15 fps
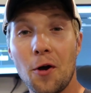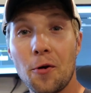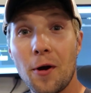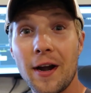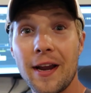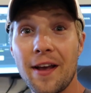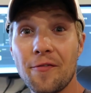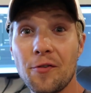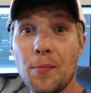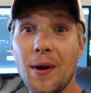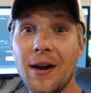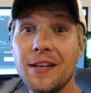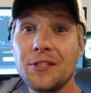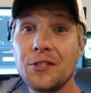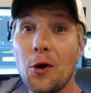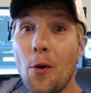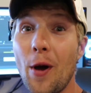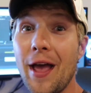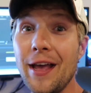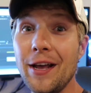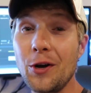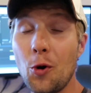Alrighty, everybody, so
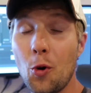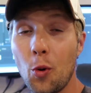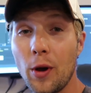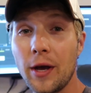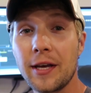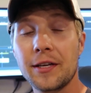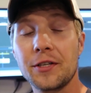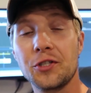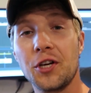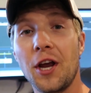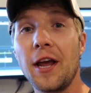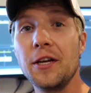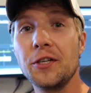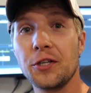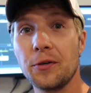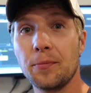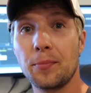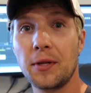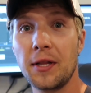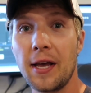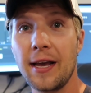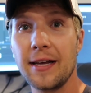a quick change in
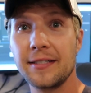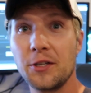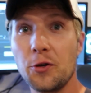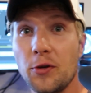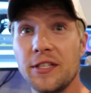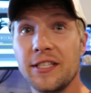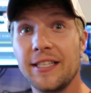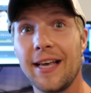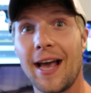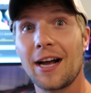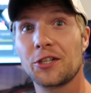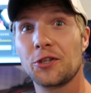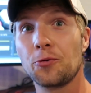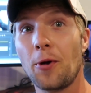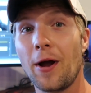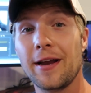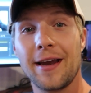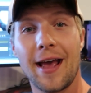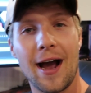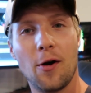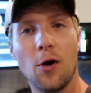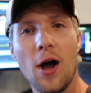plans. You can see actually right
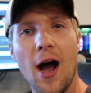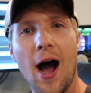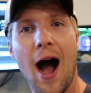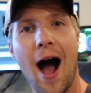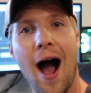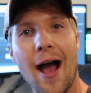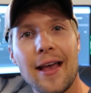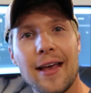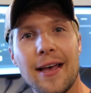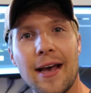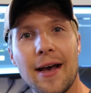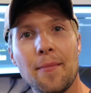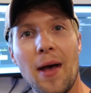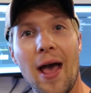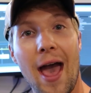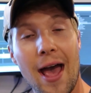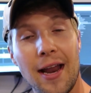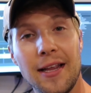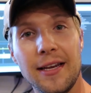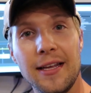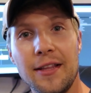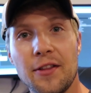now I am
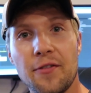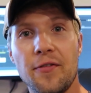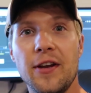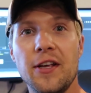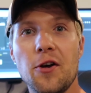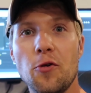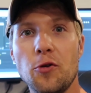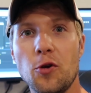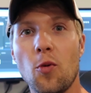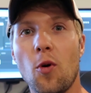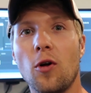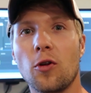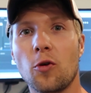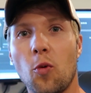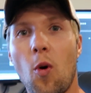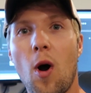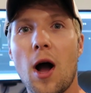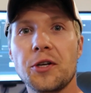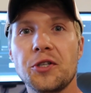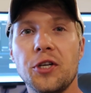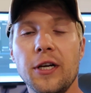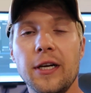editing the video you all are
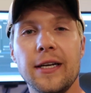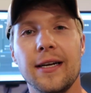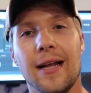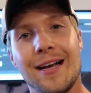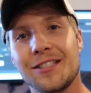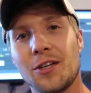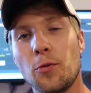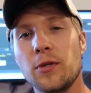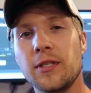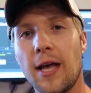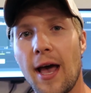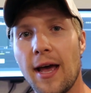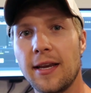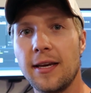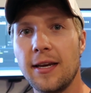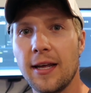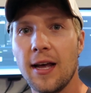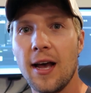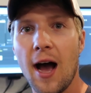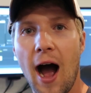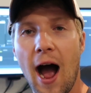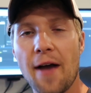watching, and as I was editing
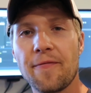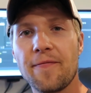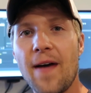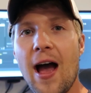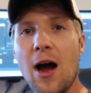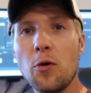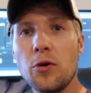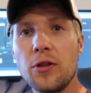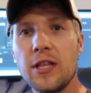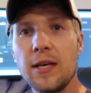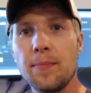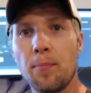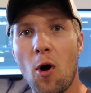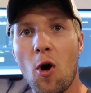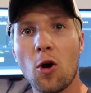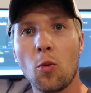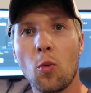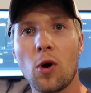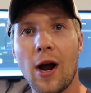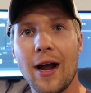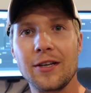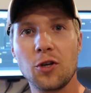it, I found the part
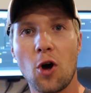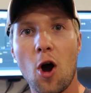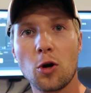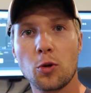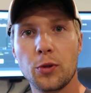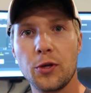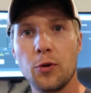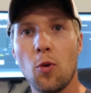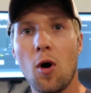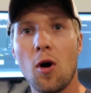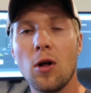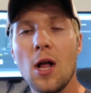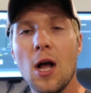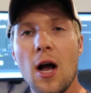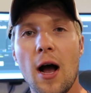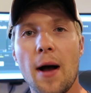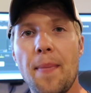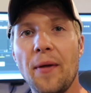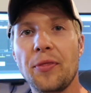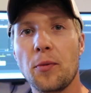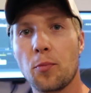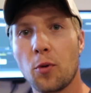where I talked with you all
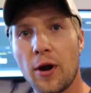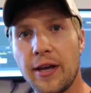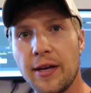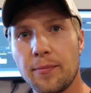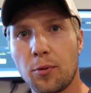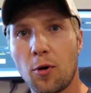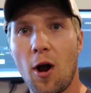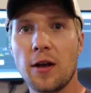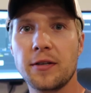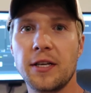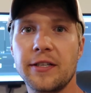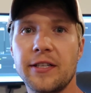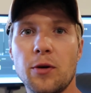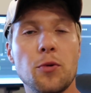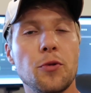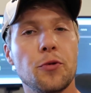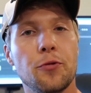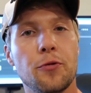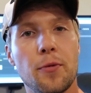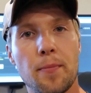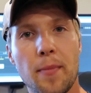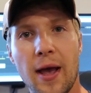about the break-in process. I went
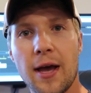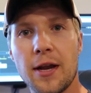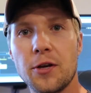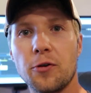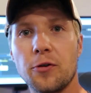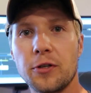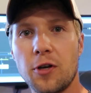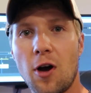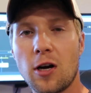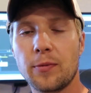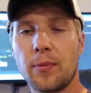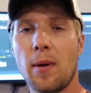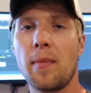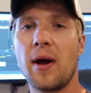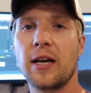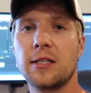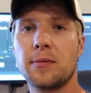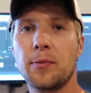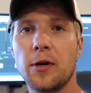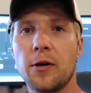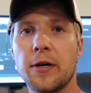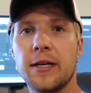through the manual and talked about my
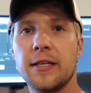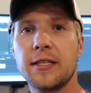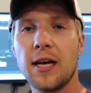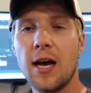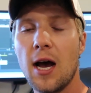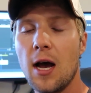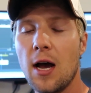experience.